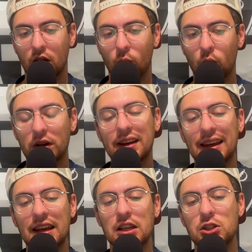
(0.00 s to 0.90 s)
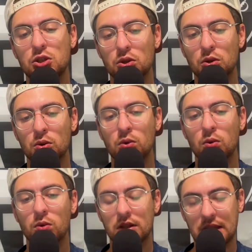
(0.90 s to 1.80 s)
We're going to get into
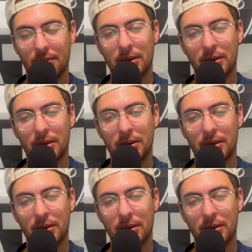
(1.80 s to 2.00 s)
the Tampa